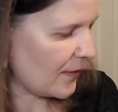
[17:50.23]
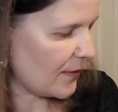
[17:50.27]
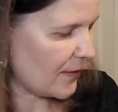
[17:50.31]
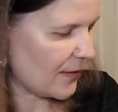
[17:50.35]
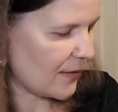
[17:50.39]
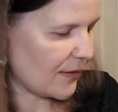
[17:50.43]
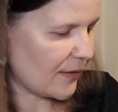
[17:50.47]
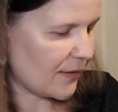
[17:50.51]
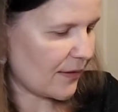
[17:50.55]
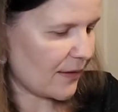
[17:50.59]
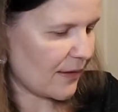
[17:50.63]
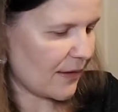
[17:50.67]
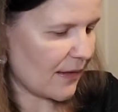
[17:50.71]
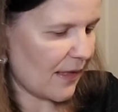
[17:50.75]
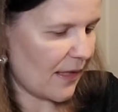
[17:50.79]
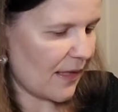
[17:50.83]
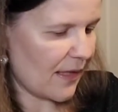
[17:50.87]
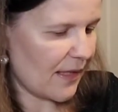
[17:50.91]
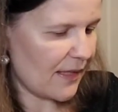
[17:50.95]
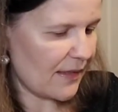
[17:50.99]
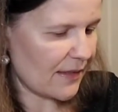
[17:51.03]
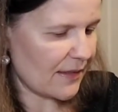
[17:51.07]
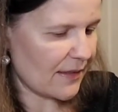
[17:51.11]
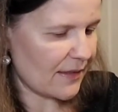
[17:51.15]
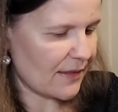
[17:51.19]
It's
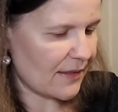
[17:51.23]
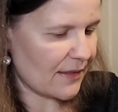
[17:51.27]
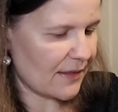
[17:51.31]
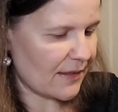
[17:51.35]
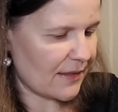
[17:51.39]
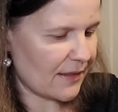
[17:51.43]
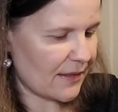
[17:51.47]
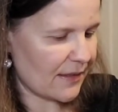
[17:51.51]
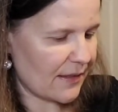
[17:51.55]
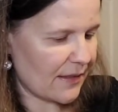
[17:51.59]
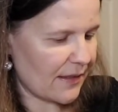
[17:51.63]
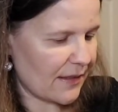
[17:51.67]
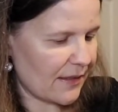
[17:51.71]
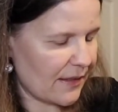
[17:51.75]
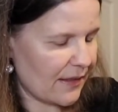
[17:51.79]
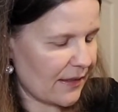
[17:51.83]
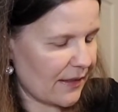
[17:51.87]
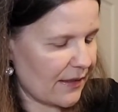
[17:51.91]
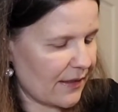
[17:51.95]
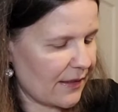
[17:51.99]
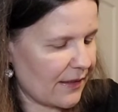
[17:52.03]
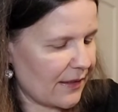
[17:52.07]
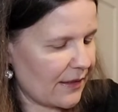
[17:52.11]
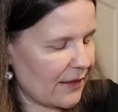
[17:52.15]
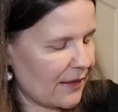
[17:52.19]
nice.
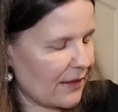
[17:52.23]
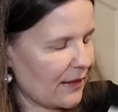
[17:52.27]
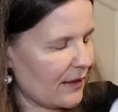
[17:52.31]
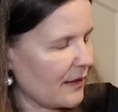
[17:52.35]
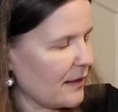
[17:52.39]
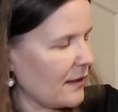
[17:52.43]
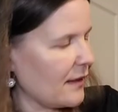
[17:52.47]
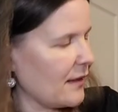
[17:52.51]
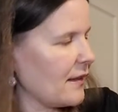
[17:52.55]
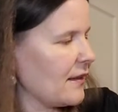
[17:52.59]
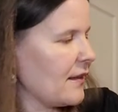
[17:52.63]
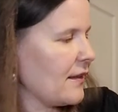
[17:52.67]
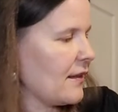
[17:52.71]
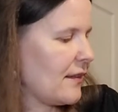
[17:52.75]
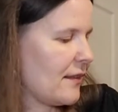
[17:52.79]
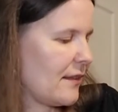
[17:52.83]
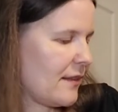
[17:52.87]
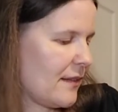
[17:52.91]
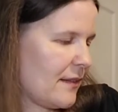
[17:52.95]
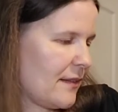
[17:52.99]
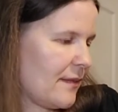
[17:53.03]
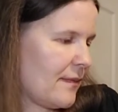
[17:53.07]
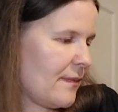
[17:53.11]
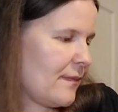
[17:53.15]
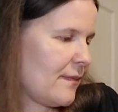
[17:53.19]

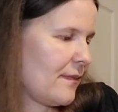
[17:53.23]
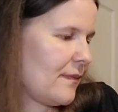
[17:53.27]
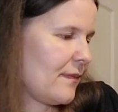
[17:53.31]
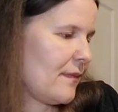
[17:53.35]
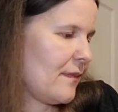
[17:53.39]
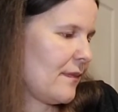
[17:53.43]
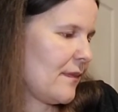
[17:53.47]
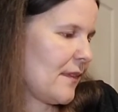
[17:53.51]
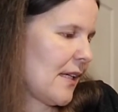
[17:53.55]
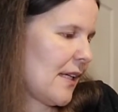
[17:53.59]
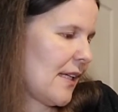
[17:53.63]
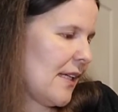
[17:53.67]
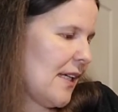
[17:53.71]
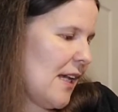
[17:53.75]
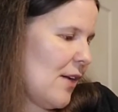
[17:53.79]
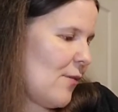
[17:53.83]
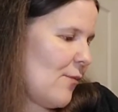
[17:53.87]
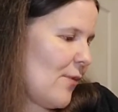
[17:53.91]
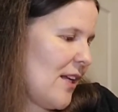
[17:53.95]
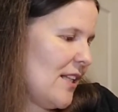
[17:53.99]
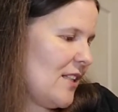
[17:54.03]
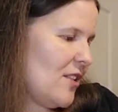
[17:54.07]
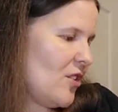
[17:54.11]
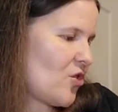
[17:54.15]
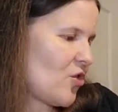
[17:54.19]
I can't
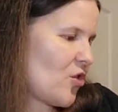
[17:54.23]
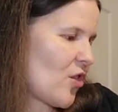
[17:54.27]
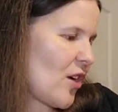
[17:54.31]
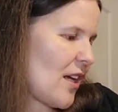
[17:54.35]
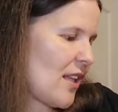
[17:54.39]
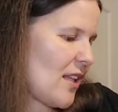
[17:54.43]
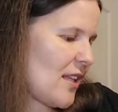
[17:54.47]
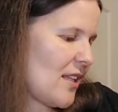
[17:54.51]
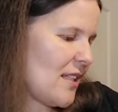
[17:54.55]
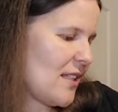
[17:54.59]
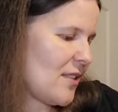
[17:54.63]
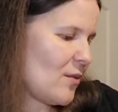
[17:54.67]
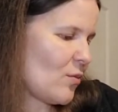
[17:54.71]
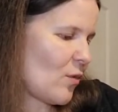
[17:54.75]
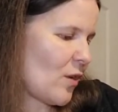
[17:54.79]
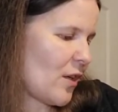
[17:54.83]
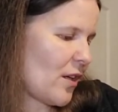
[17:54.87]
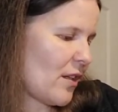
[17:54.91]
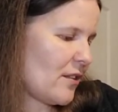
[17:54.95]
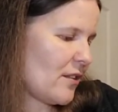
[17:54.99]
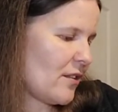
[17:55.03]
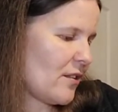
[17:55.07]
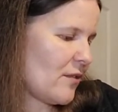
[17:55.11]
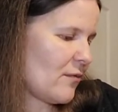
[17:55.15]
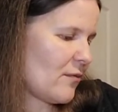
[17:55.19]
wait to try this
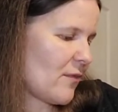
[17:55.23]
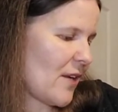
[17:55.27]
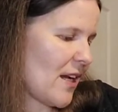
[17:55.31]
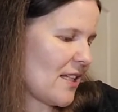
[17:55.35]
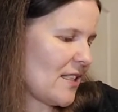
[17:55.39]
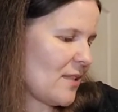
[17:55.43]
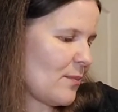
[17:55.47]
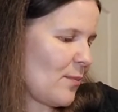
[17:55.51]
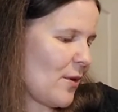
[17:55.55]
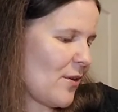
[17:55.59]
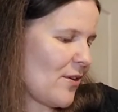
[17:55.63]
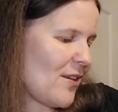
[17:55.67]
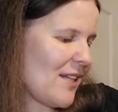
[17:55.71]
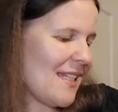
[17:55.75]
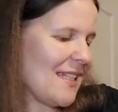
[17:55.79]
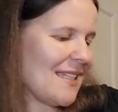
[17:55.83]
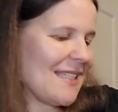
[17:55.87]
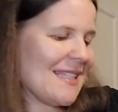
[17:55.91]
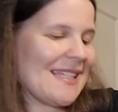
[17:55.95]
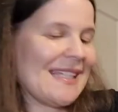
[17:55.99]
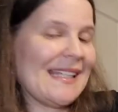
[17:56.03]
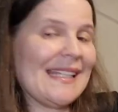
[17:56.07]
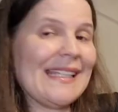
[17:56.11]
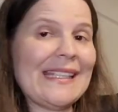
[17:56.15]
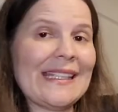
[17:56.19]
one. Raspberry
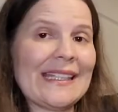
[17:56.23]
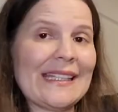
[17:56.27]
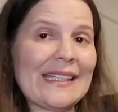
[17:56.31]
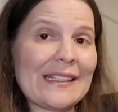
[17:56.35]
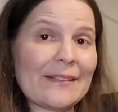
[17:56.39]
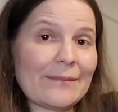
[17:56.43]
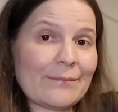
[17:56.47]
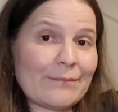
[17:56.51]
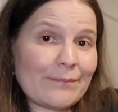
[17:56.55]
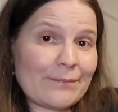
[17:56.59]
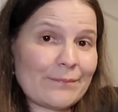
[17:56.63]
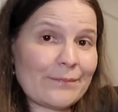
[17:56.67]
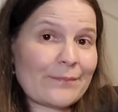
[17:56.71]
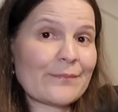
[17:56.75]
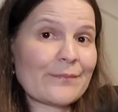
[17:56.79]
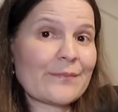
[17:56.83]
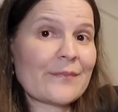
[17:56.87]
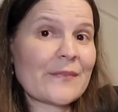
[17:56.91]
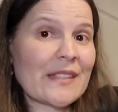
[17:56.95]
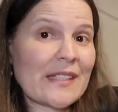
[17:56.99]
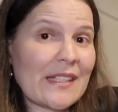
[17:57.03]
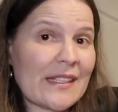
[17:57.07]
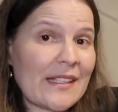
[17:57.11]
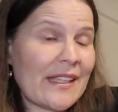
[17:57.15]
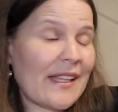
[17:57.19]
tea.
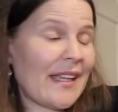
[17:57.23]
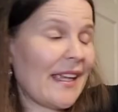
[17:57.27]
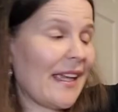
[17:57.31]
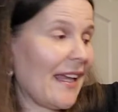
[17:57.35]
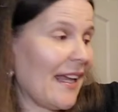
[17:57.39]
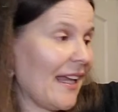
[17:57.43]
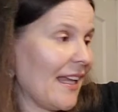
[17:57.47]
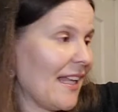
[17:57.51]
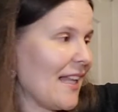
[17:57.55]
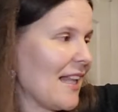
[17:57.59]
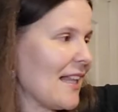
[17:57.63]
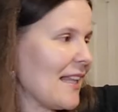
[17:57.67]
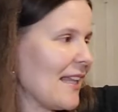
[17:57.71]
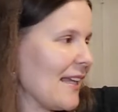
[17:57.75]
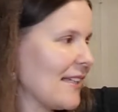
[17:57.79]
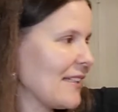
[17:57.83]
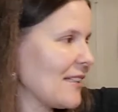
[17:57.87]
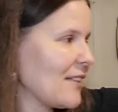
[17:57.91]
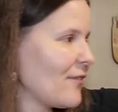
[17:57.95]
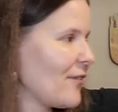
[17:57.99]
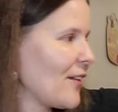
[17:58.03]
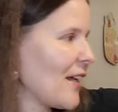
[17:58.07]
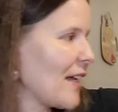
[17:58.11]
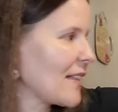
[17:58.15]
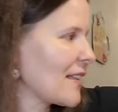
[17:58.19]
And I like
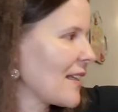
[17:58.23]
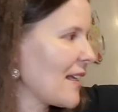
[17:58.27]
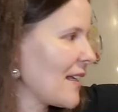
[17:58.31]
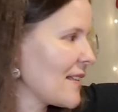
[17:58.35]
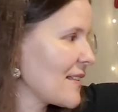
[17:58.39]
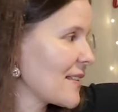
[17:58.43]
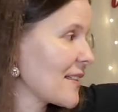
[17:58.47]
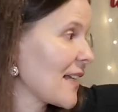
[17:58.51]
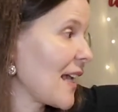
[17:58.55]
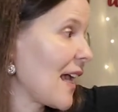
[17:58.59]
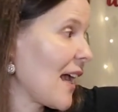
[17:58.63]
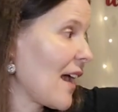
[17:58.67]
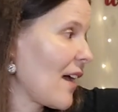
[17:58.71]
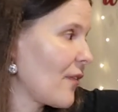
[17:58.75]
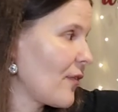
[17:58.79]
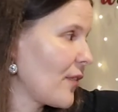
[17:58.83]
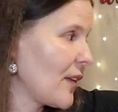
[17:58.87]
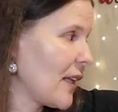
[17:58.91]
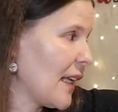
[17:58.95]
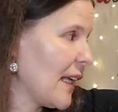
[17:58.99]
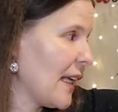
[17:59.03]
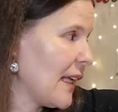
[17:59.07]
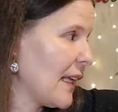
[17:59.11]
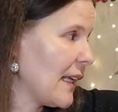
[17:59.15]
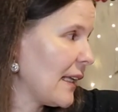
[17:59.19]
the fact that it's
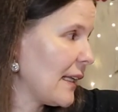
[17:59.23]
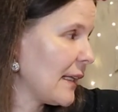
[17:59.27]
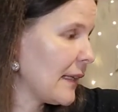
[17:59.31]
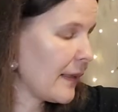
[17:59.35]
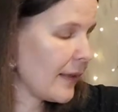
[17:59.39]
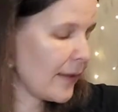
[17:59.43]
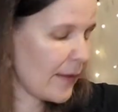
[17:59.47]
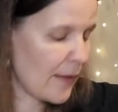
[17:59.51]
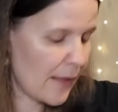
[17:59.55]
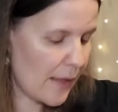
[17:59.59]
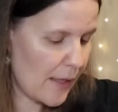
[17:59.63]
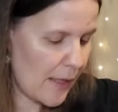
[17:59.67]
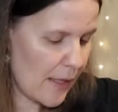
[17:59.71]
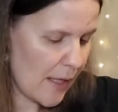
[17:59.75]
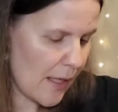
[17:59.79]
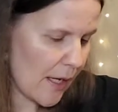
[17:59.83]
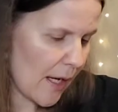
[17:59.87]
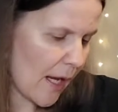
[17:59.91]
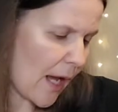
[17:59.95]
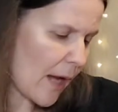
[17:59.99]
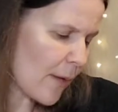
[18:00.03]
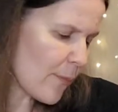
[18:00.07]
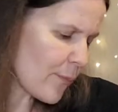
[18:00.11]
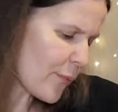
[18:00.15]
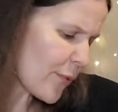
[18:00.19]
caffeinated.
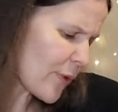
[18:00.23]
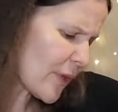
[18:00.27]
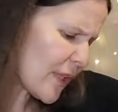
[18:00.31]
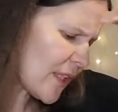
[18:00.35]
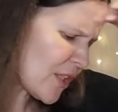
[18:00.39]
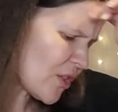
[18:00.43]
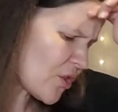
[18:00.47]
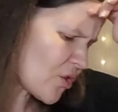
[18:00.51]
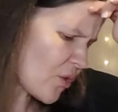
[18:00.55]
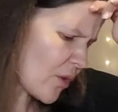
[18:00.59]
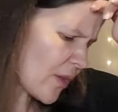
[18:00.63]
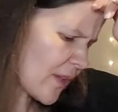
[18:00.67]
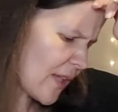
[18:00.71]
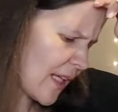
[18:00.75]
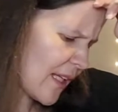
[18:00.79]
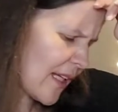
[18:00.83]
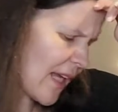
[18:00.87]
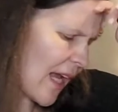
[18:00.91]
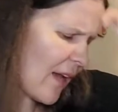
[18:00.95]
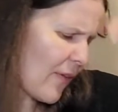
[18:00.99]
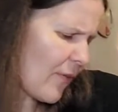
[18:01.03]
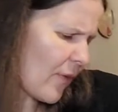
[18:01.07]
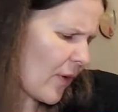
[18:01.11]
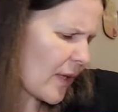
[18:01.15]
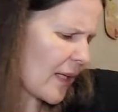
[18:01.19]
I'm pretty sure they
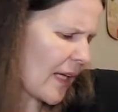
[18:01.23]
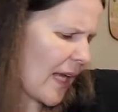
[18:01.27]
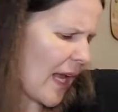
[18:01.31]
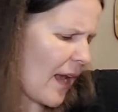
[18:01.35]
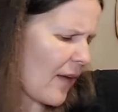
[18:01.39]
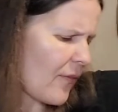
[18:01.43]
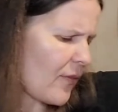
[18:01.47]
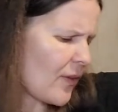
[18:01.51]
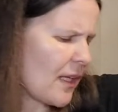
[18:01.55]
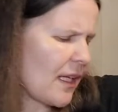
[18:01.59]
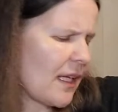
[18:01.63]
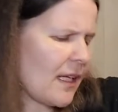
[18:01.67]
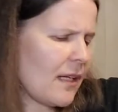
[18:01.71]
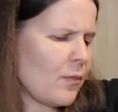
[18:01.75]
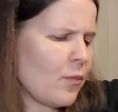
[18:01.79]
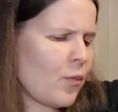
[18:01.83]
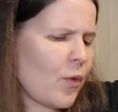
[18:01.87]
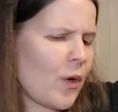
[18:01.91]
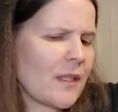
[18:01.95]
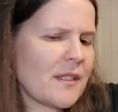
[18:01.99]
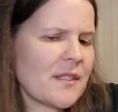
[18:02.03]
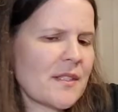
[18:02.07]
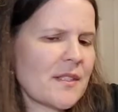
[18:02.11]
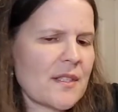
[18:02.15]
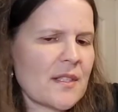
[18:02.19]
have uncaffeinated
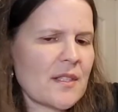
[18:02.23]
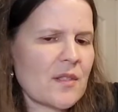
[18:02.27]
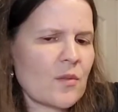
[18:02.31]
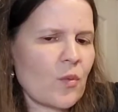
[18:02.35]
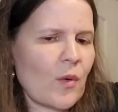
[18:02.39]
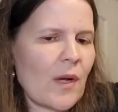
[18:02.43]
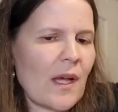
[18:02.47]
ones as